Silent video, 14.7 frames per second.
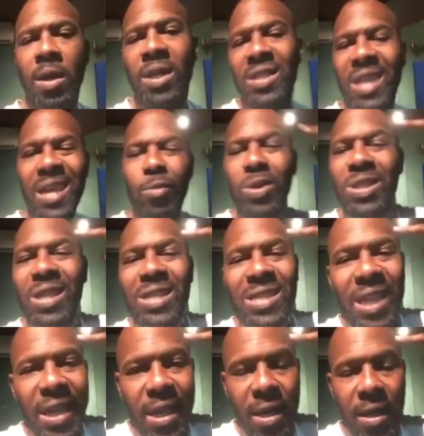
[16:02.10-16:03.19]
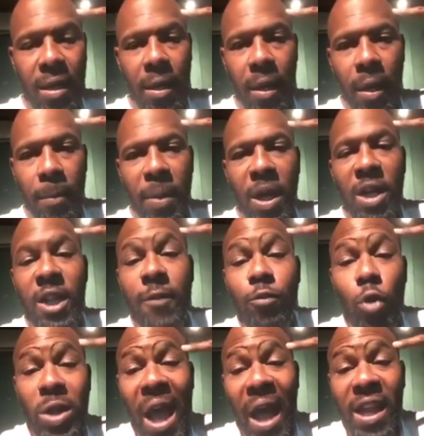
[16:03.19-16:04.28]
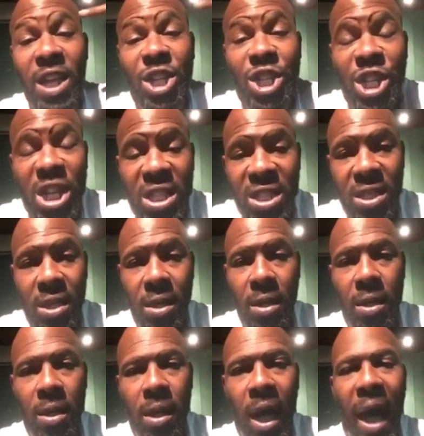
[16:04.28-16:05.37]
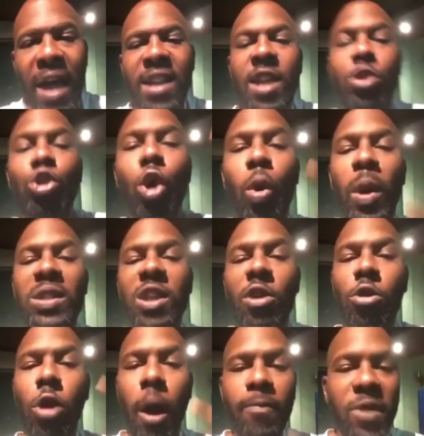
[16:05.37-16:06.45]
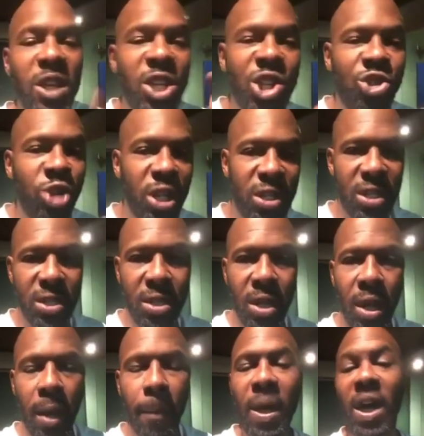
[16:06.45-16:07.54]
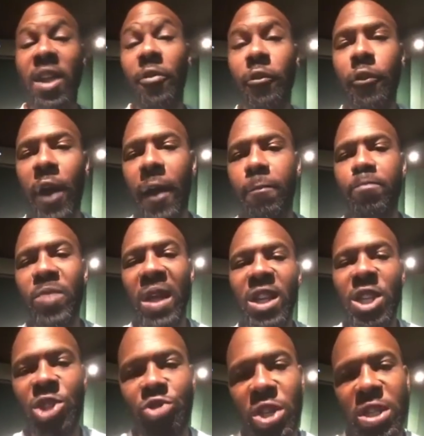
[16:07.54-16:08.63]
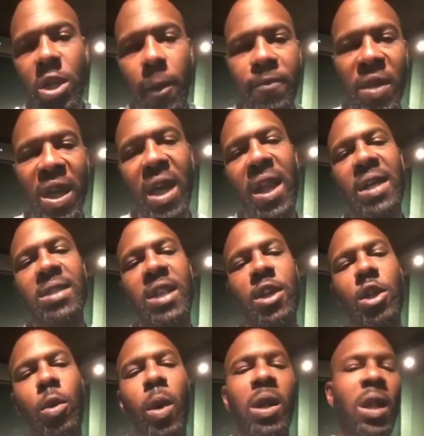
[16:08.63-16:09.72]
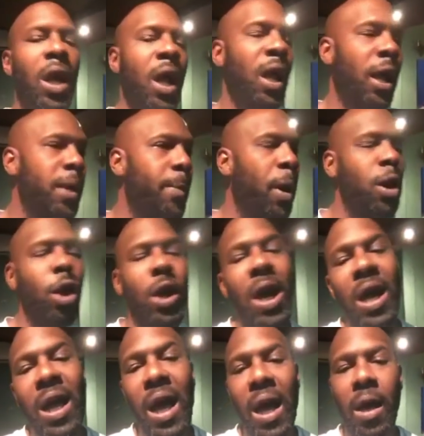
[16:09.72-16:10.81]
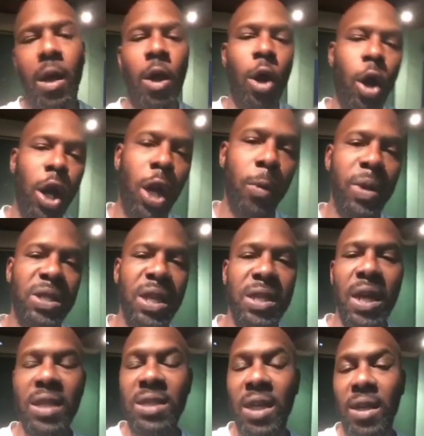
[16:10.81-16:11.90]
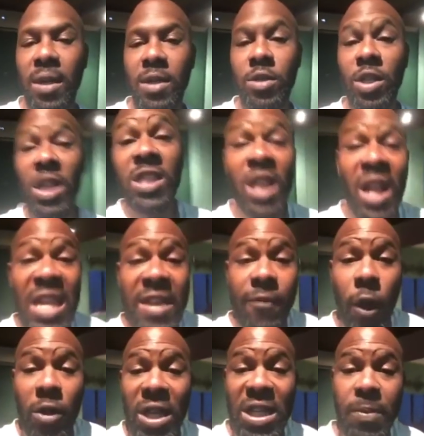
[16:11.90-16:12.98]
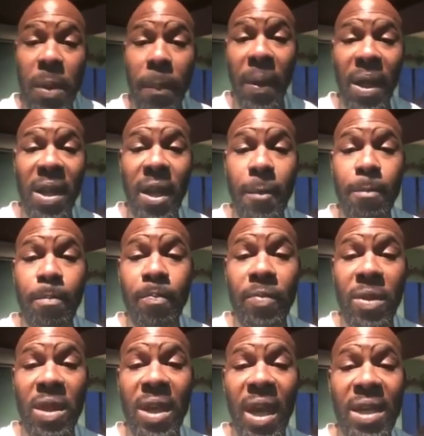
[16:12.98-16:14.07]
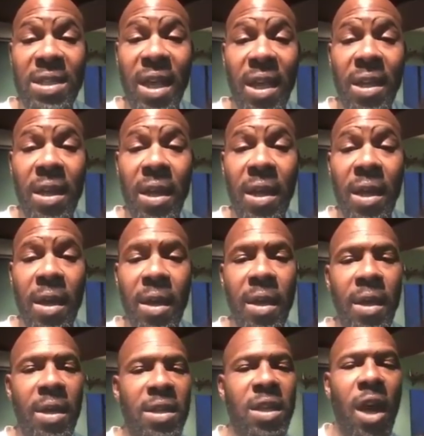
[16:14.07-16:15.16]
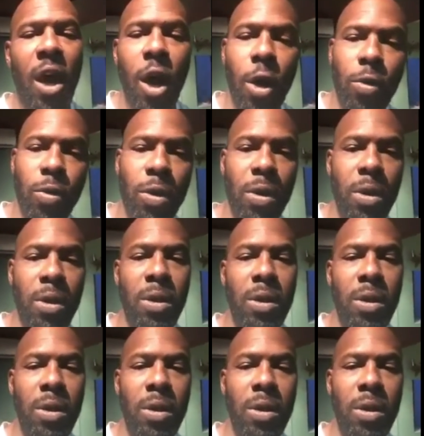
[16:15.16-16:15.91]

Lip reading: They didn't want to think. Because they know they had a cheat. And they don't want to rob the streets. Because they're frightened that the streets come together and say, you know what? Let you burn down a car. Or let we think that thing. So they leave all these people on them. You understand? Yo.